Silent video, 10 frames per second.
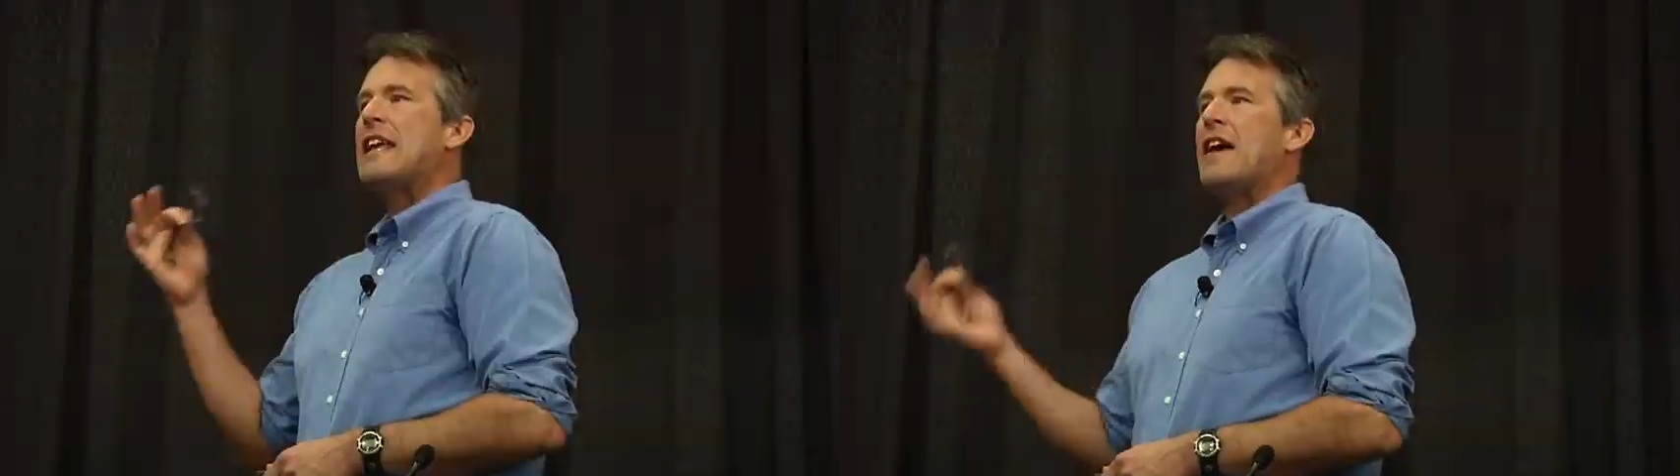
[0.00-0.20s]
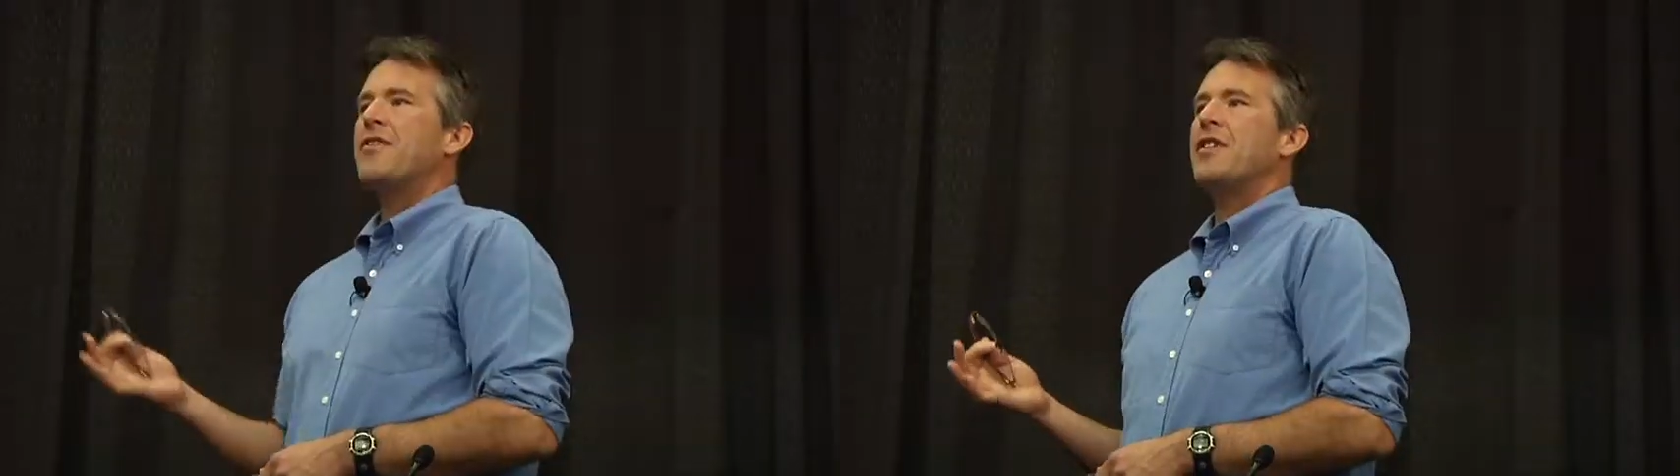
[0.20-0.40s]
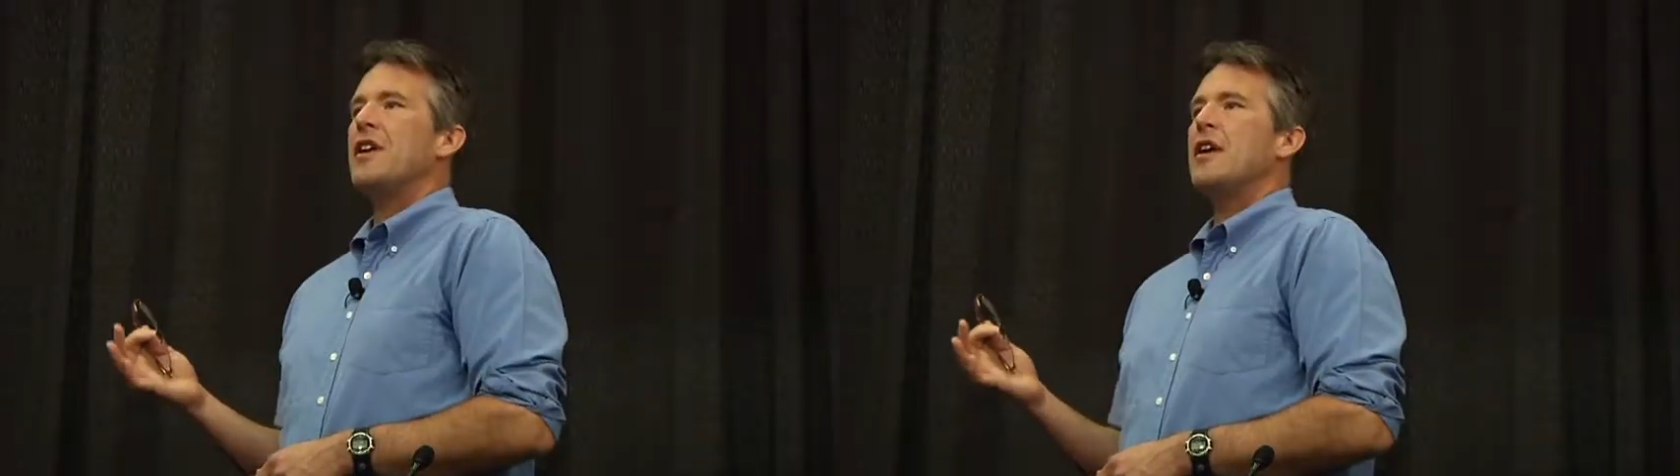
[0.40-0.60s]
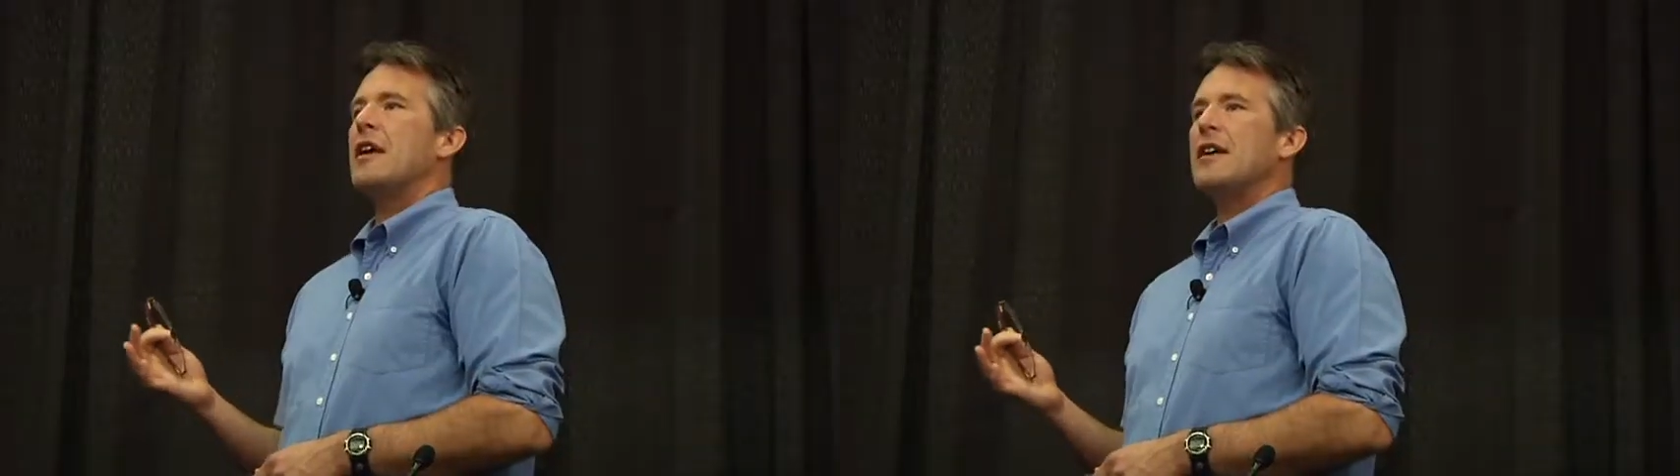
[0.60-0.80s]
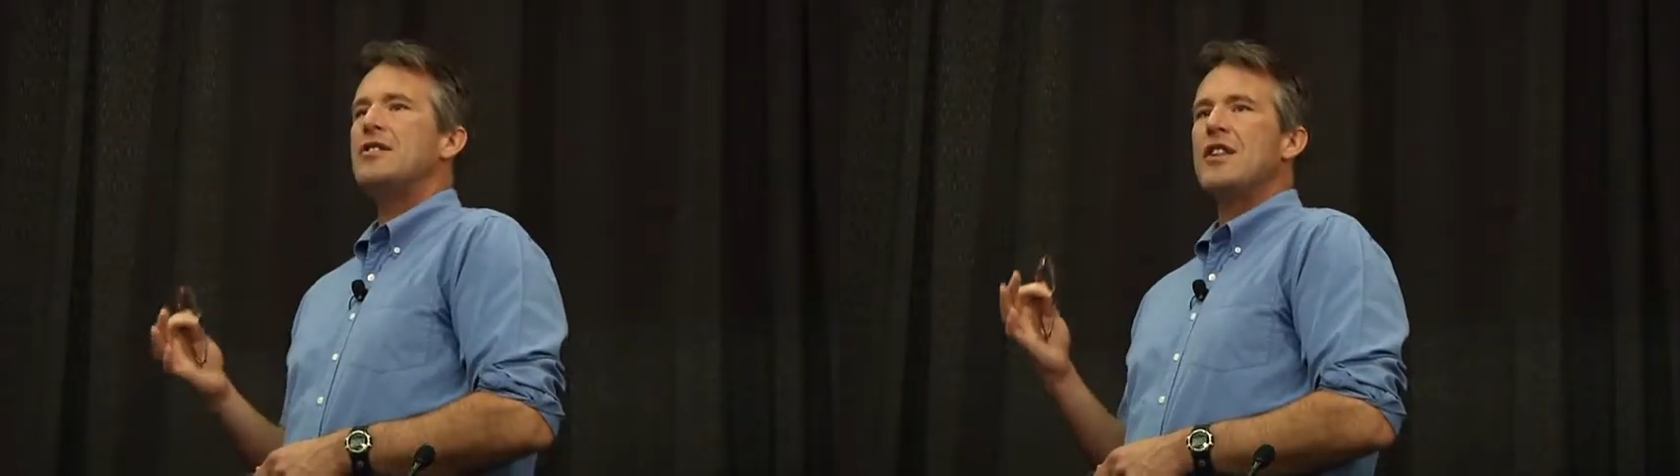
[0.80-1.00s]
get
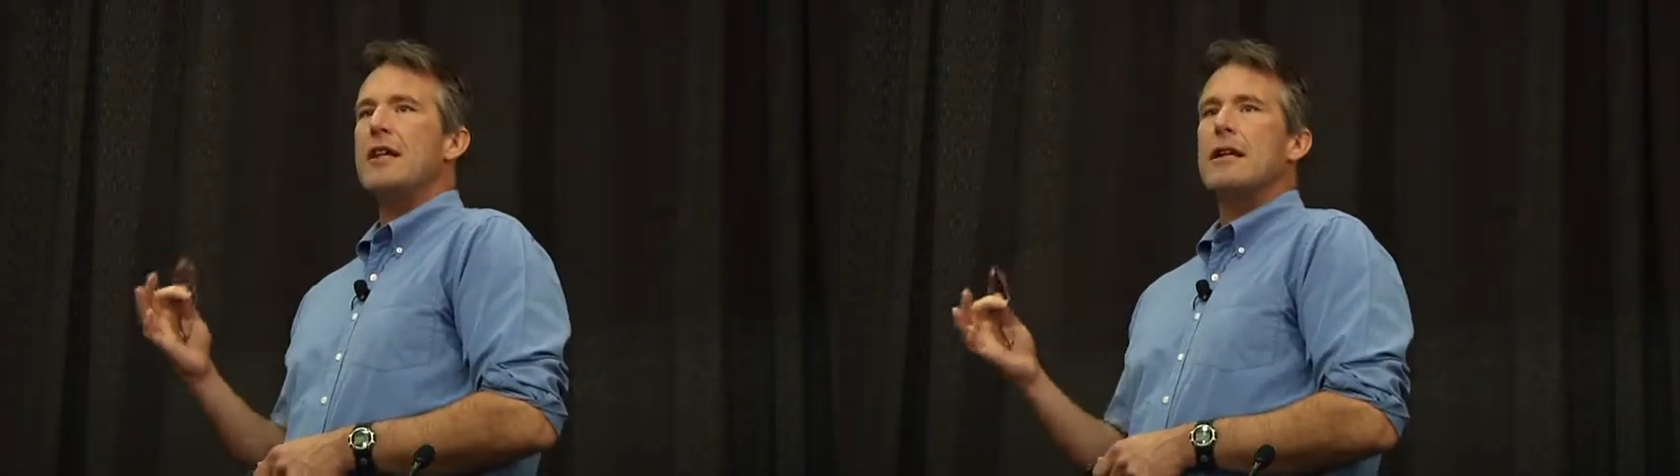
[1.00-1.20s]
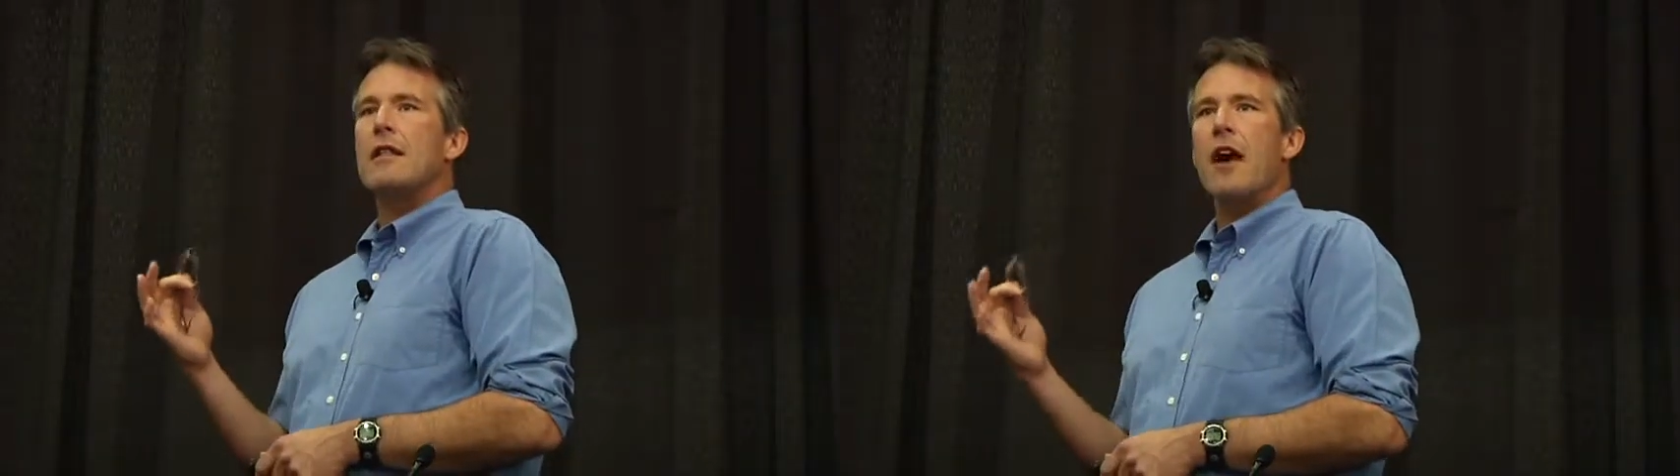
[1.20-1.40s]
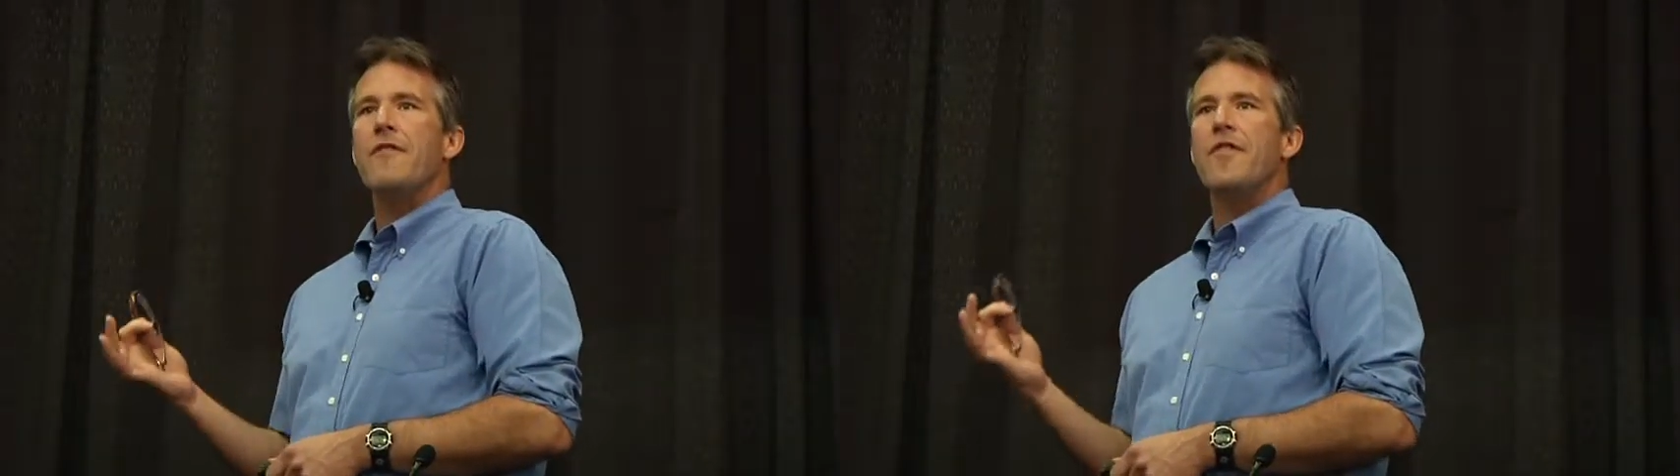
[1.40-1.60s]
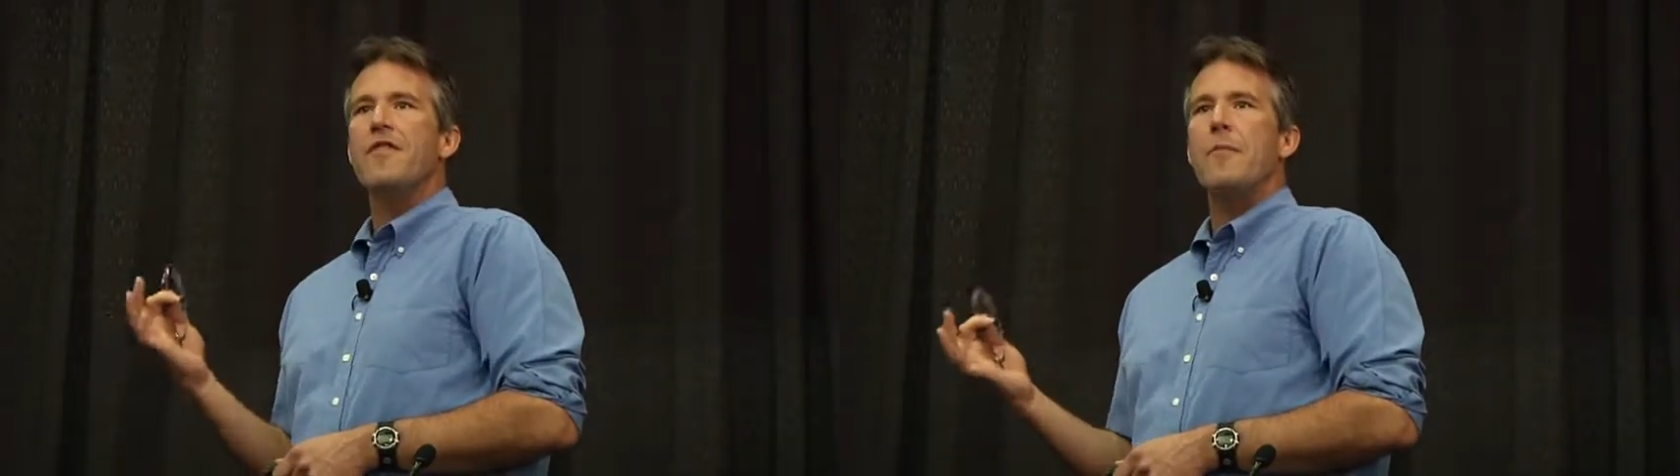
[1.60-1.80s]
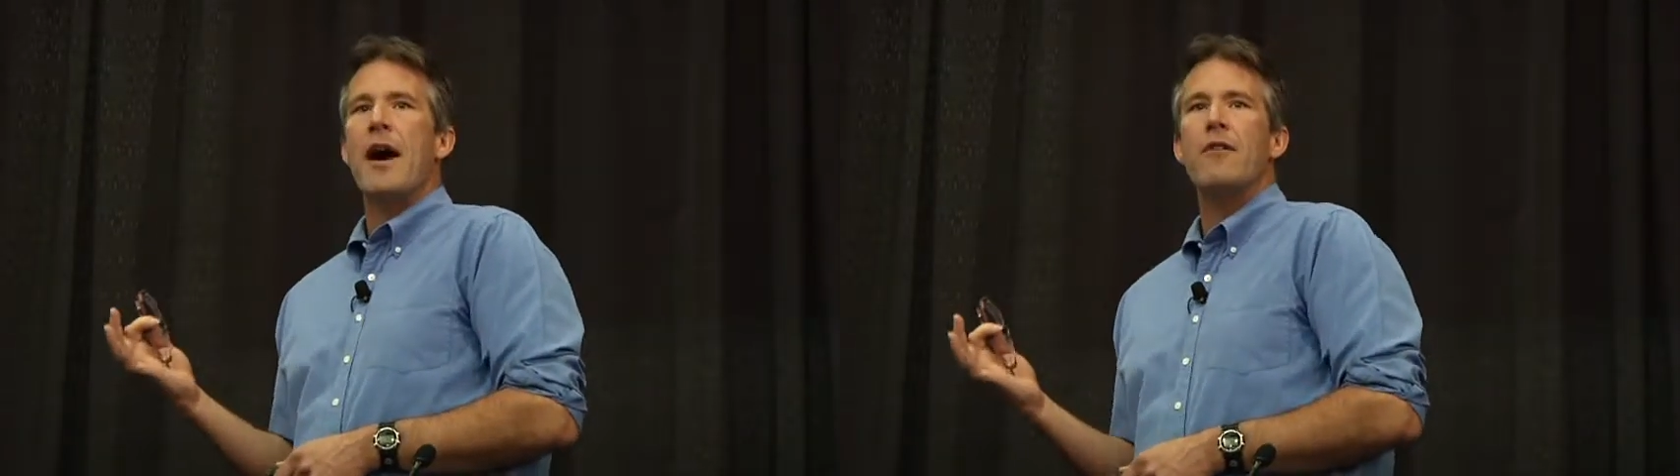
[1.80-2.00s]
the extended life
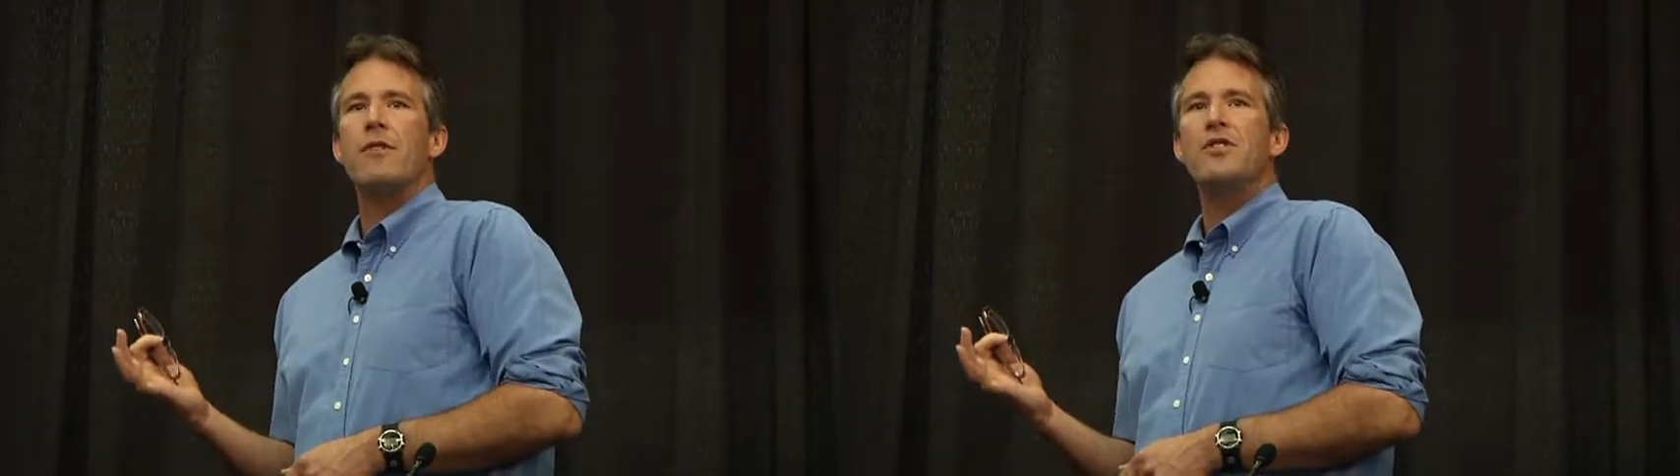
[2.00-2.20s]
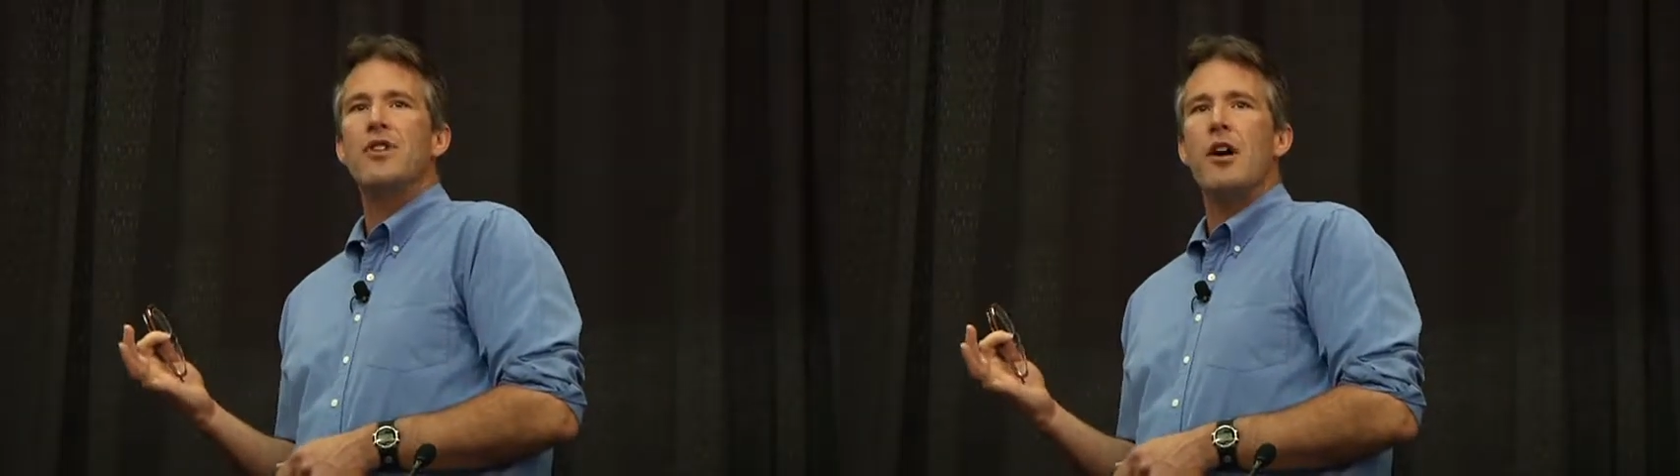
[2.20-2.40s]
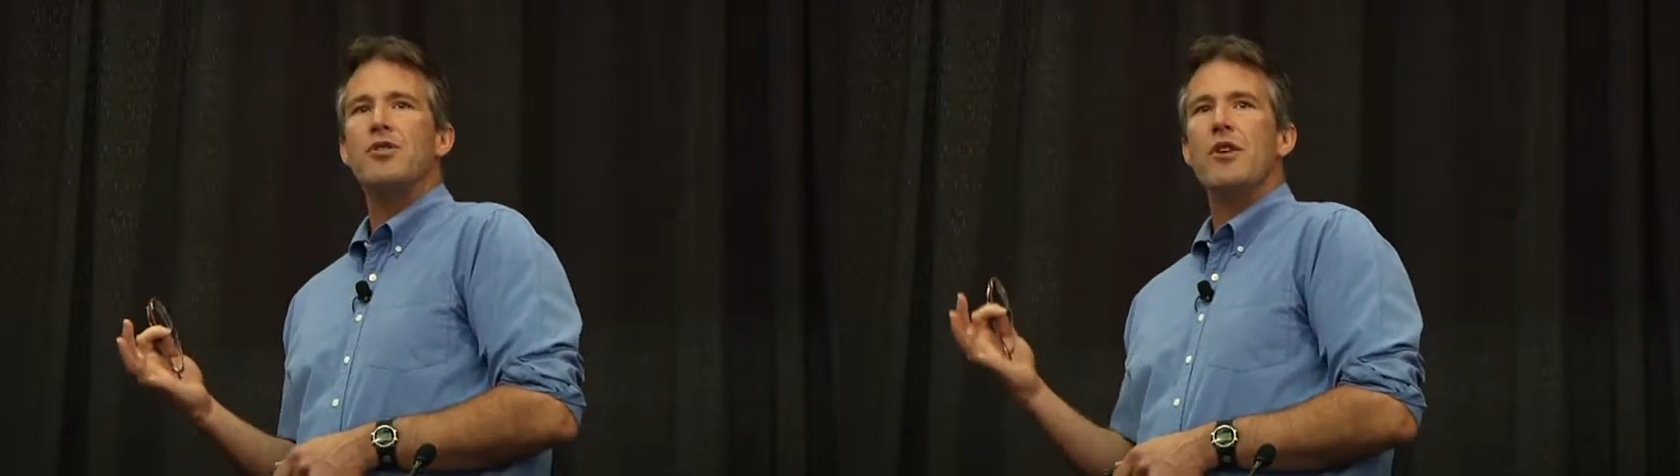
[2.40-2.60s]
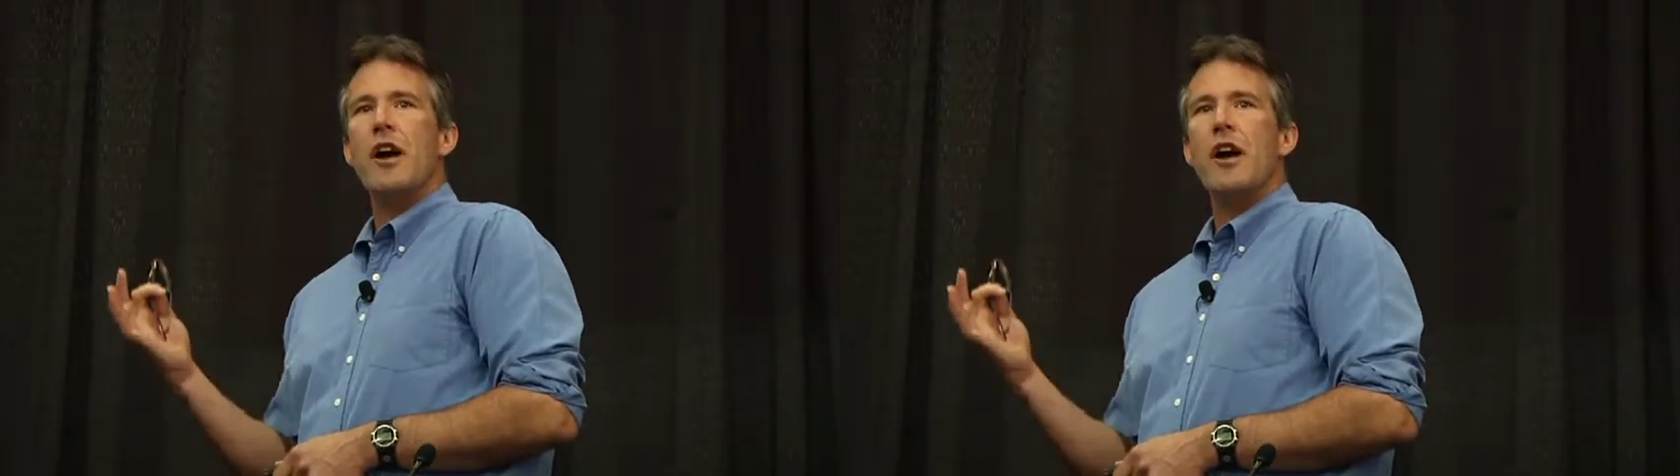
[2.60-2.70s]
of the battery cells,